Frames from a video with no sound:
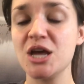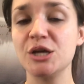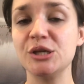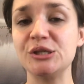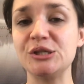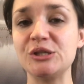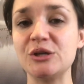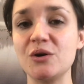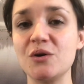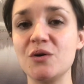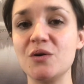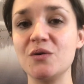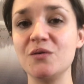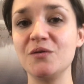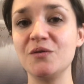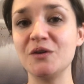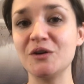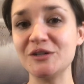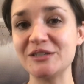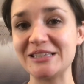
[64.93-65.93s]
So
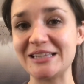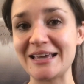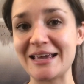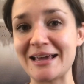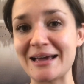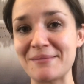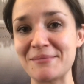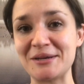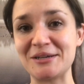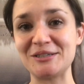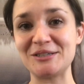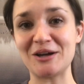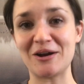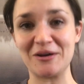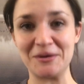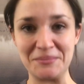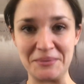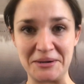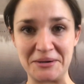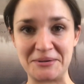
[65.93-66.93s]
first thing I'm going to talk
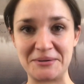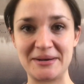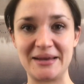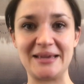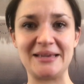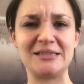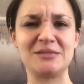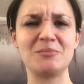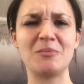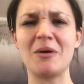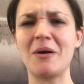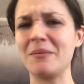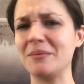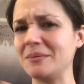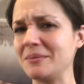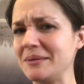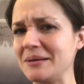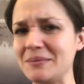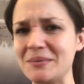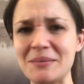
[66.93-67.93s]
about is
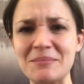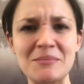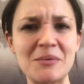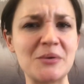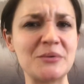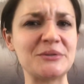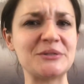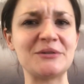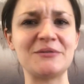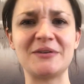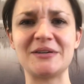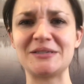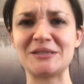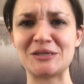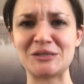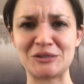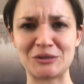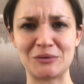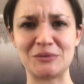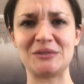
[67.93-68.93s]
probably what most of us
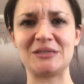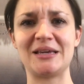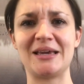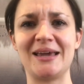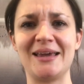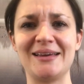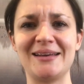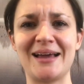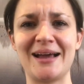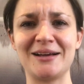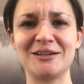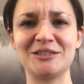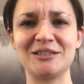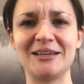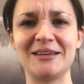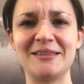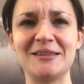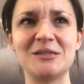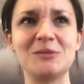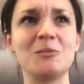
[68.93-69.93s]
associate actually
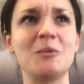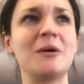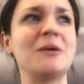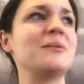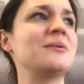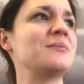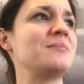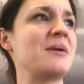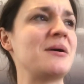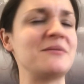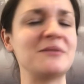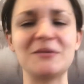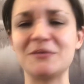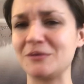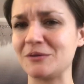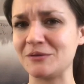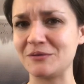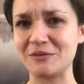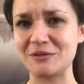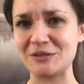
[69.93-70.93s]
at this point with pelvic
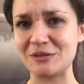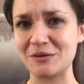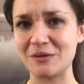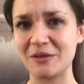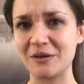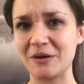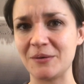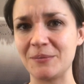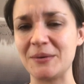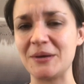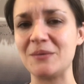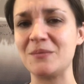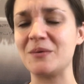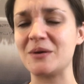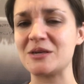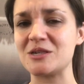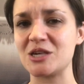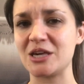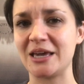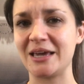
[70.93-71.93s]
floor physiotherapy,
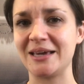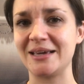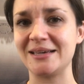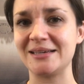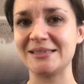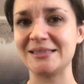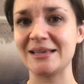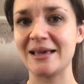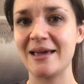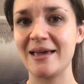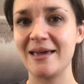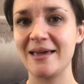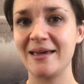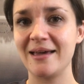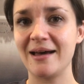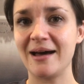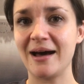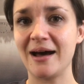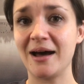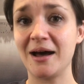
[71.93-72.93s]
which is
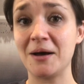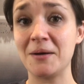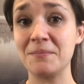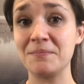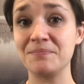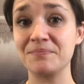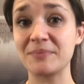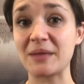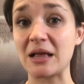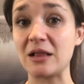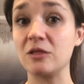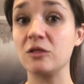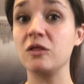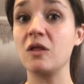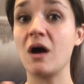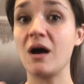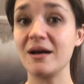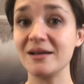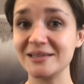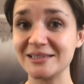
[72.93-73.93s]

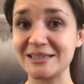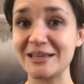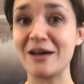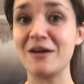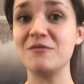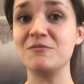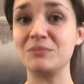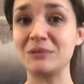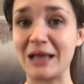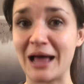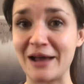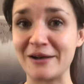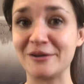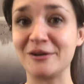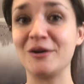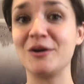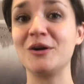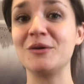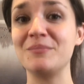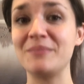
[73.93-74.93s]
loss of
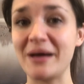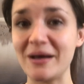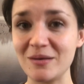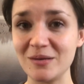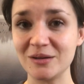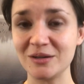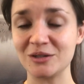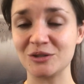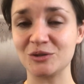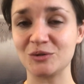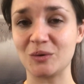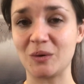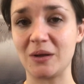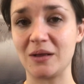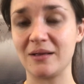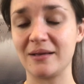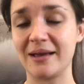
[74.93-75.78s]
bladder or bowel control.